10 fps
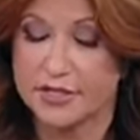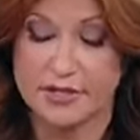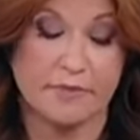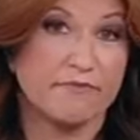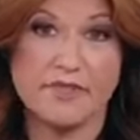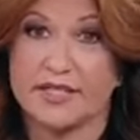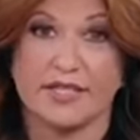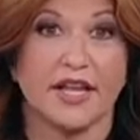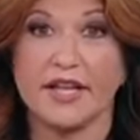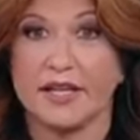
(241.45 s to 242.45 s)
He said,
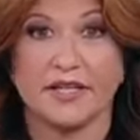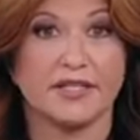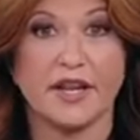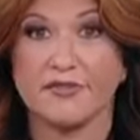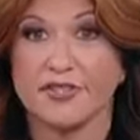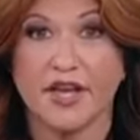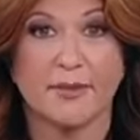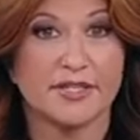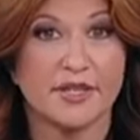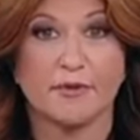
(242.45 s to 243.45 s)
that's not it. He said, every
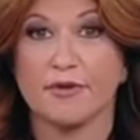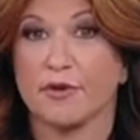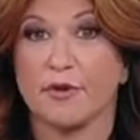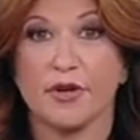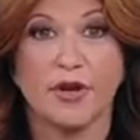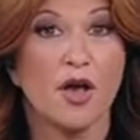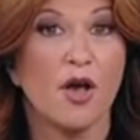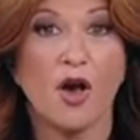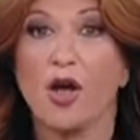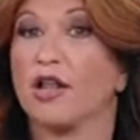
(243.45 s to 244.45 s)
time I step on the court,
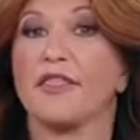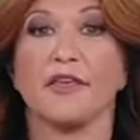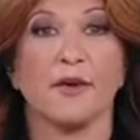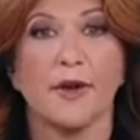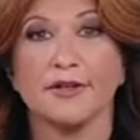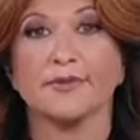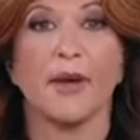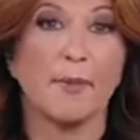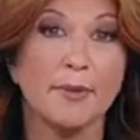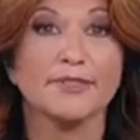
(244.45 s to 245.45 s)
all I think about is
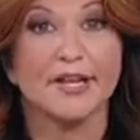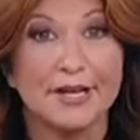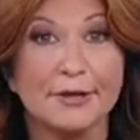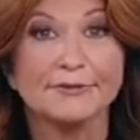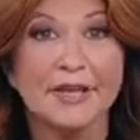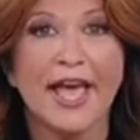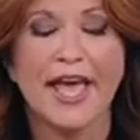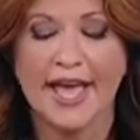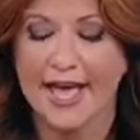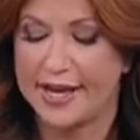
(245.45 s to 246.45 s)
my mom's not here.
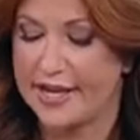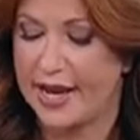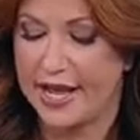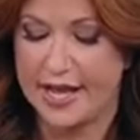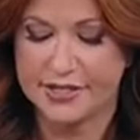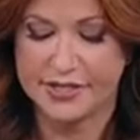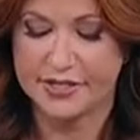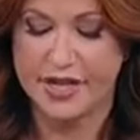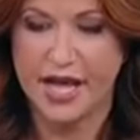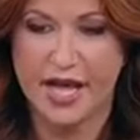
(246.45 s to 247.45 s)
Yeah.
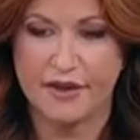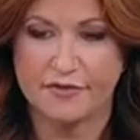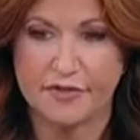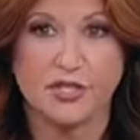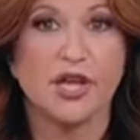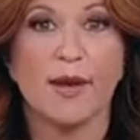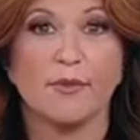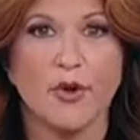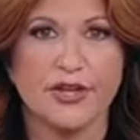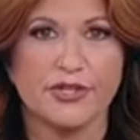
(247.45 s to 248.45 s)
And I have such
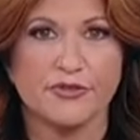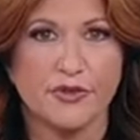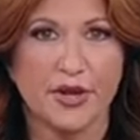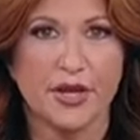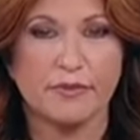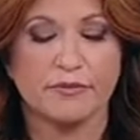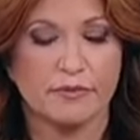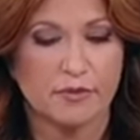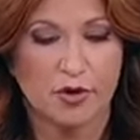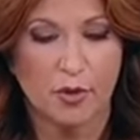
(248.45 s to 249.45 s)
admiration for
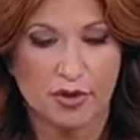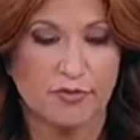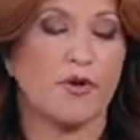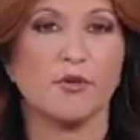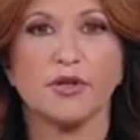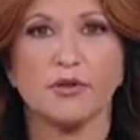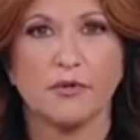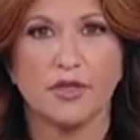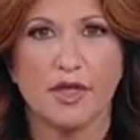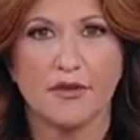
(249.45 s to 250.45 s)
him going
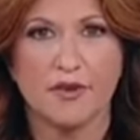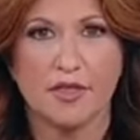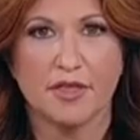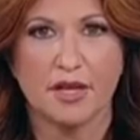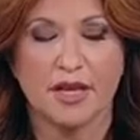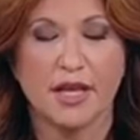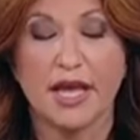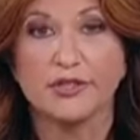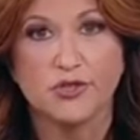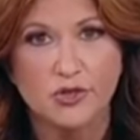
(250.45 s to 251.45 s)
forward with everything that he
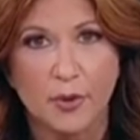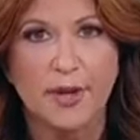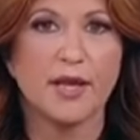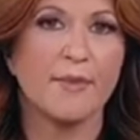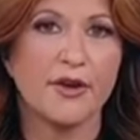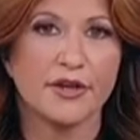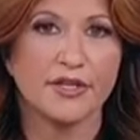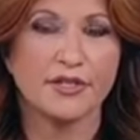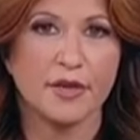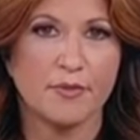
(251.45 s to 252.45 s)
and so many
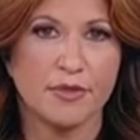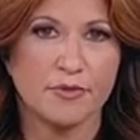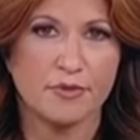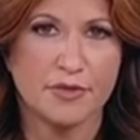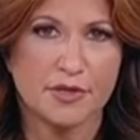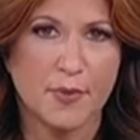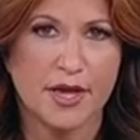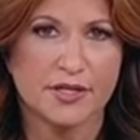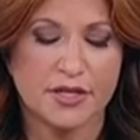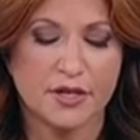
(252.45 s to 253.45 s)
Americans have been through this
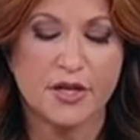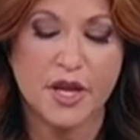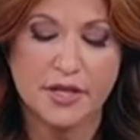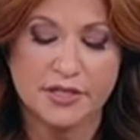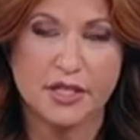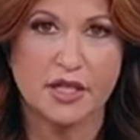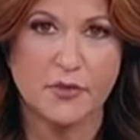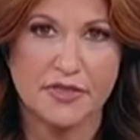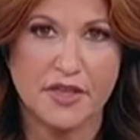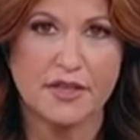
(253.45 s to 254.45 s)
past year, dealing
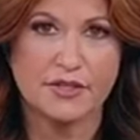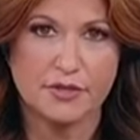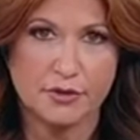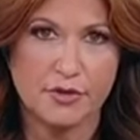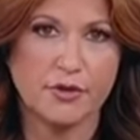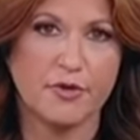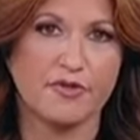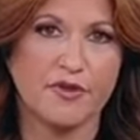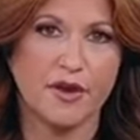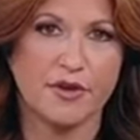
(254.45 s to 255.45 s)
with deaths due to
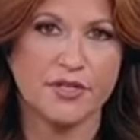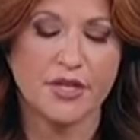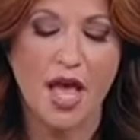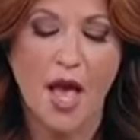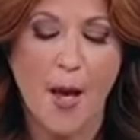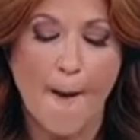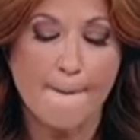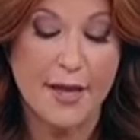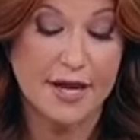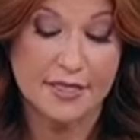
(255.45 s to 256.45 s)
coronavirus.
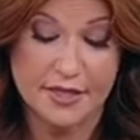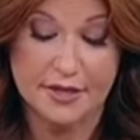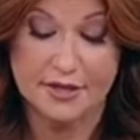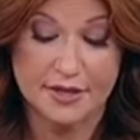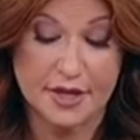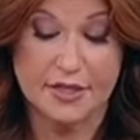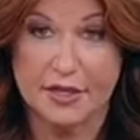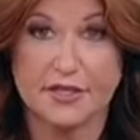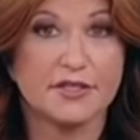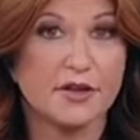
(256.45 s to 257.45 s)
And I think
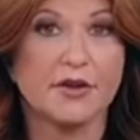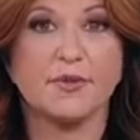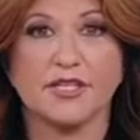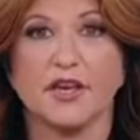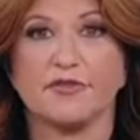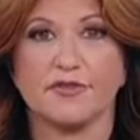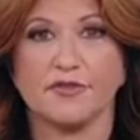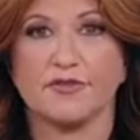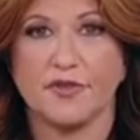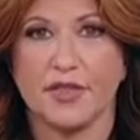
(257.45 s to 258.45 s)
it is going to be
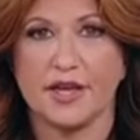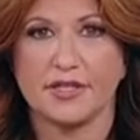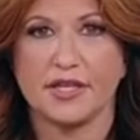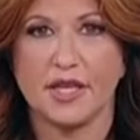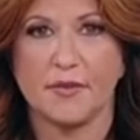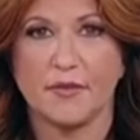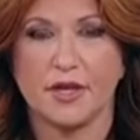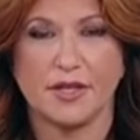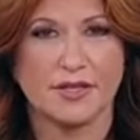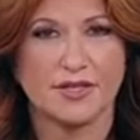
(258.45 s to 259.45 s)
tough for that team.
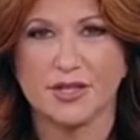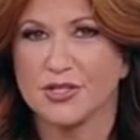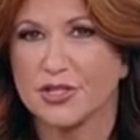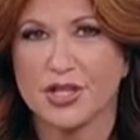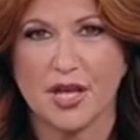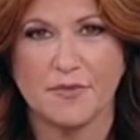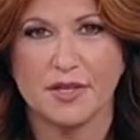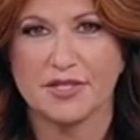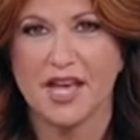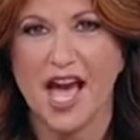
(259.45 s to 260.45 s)
It's such a shame
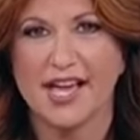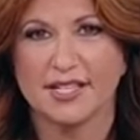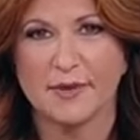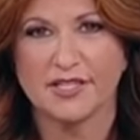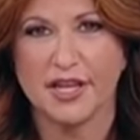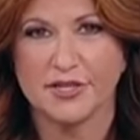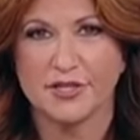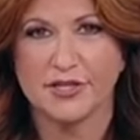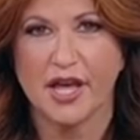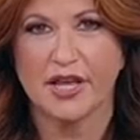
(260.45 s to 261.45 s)
because the high
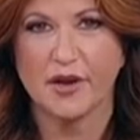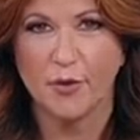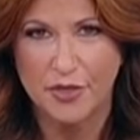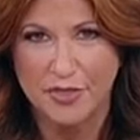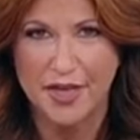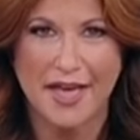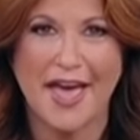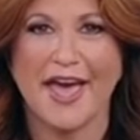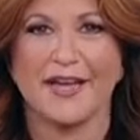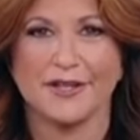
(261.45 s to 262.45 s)
expectations I know that they
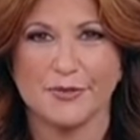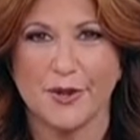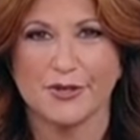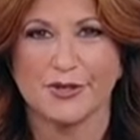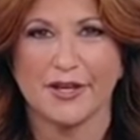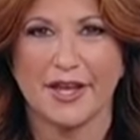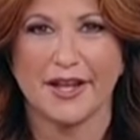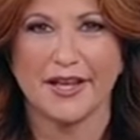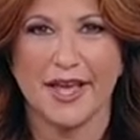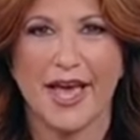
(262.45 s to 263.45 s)
had, especially
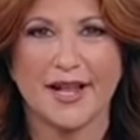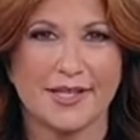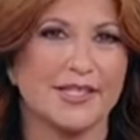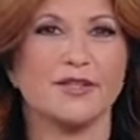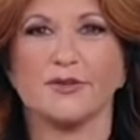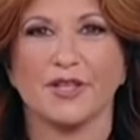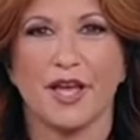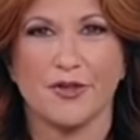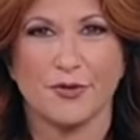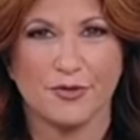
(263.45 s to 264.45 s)
getting Kat and D'Lo
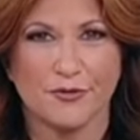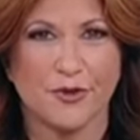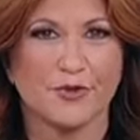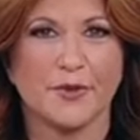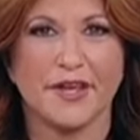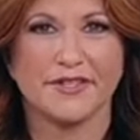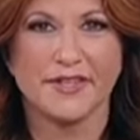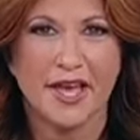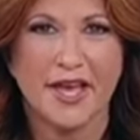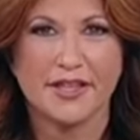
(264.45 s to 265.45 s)
together in the first place,
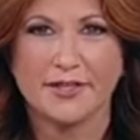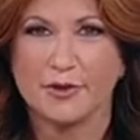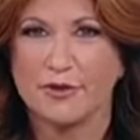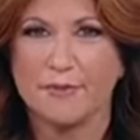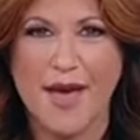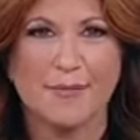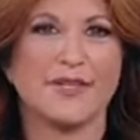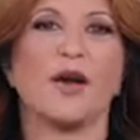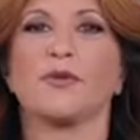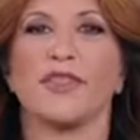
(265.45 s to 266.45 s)
they sort of mapped
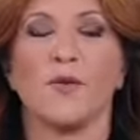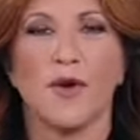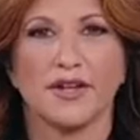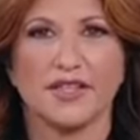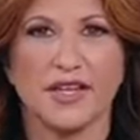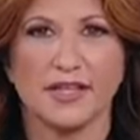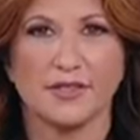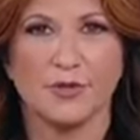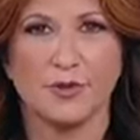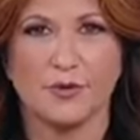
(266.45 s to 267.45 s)
out what they wanted the
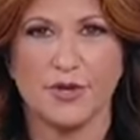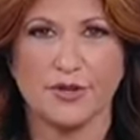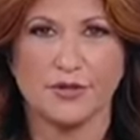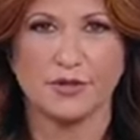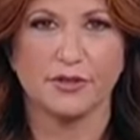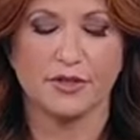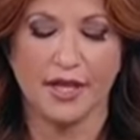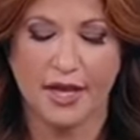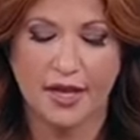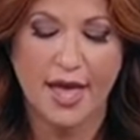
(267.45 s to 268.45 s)
next 2 to 3 years to look
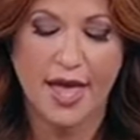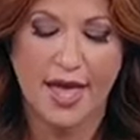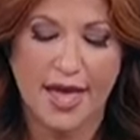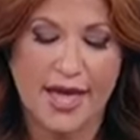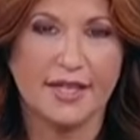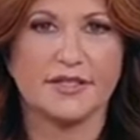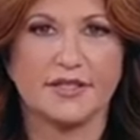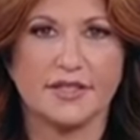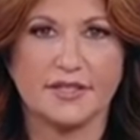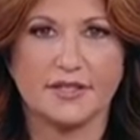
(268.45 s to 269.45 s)
like. And
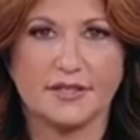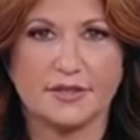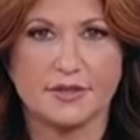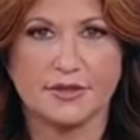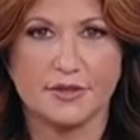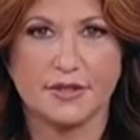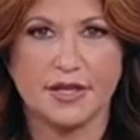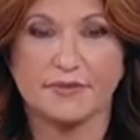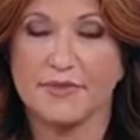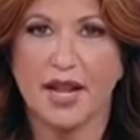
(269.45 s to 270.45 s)
this is
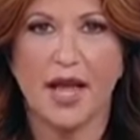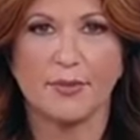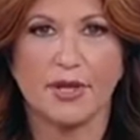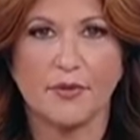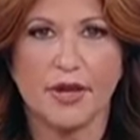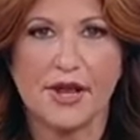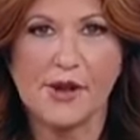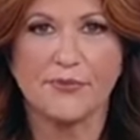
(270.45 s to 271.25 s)
certainly not happening right now.